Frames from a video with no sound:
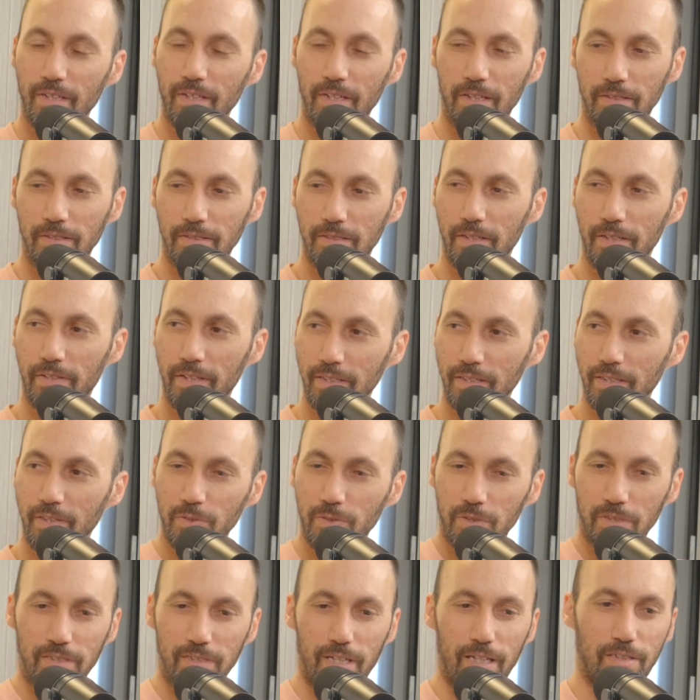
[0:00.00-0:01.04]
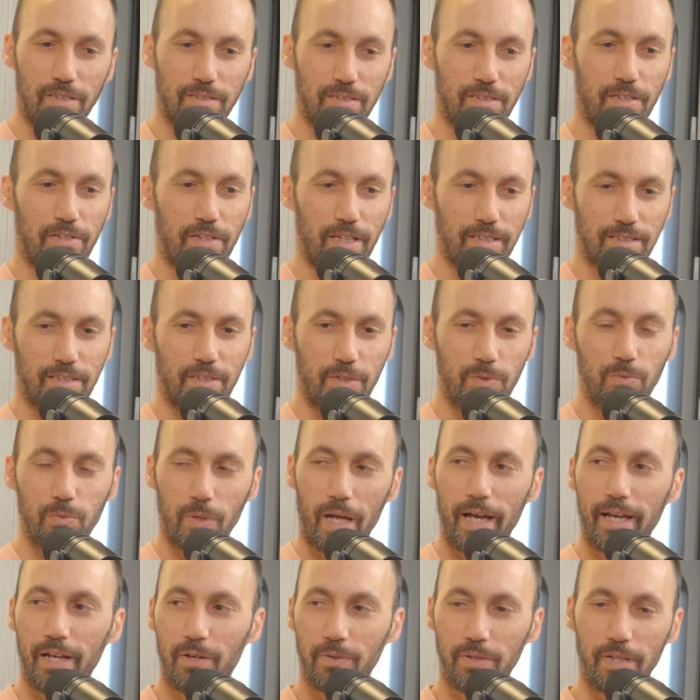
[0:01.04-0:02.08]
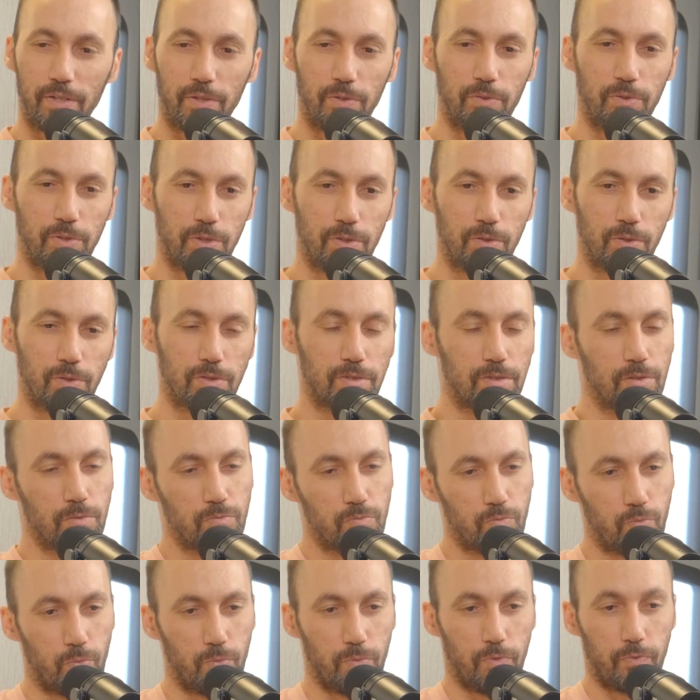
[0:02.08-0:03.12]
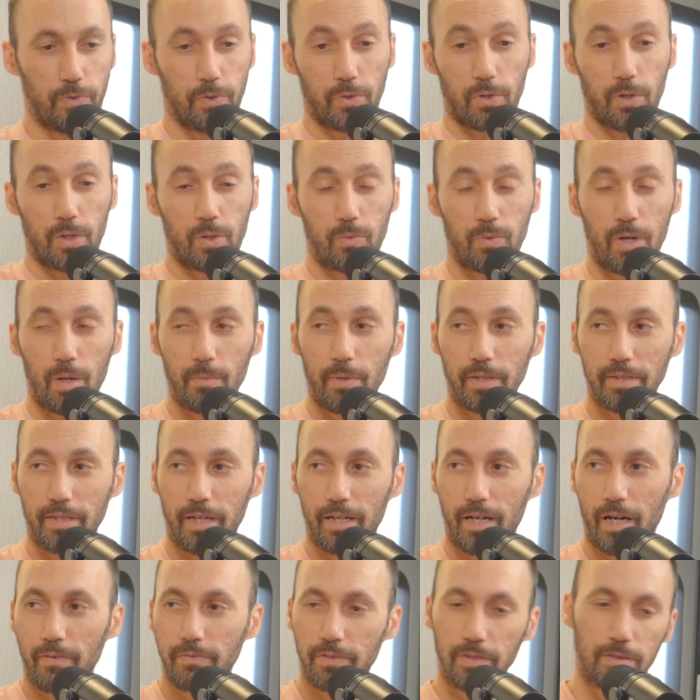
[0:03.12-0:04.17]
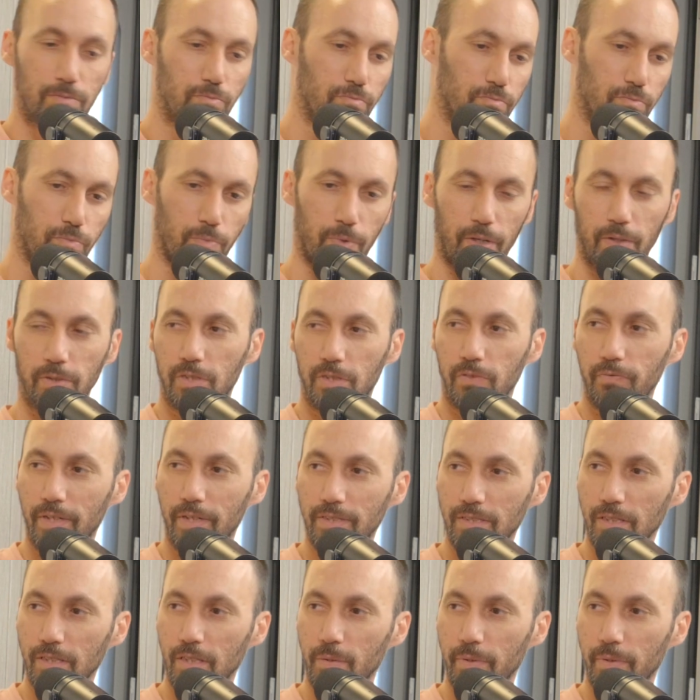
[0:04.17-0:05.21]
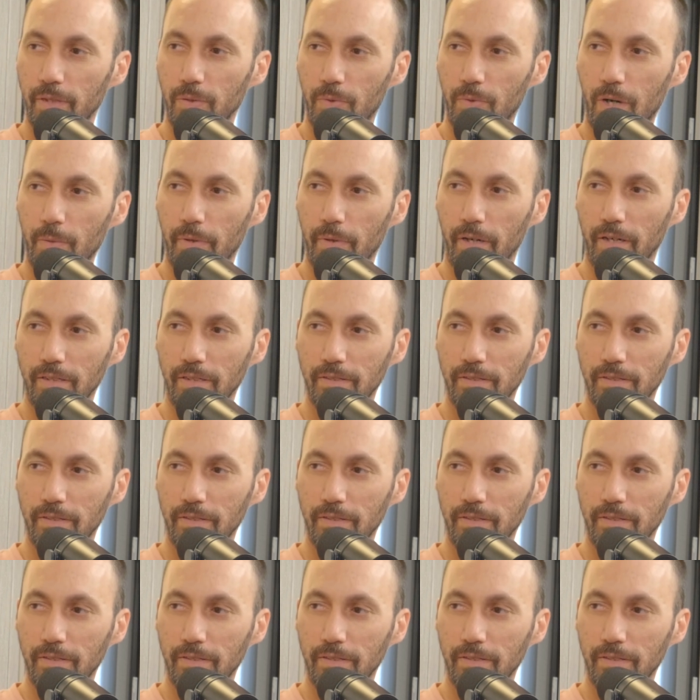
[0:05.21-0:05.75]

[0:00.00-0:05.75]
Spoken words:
It's the thing that you just said. It's the things that you like or that you use. If you go to Walmart that often, why don't you invest a little bit in Walmart?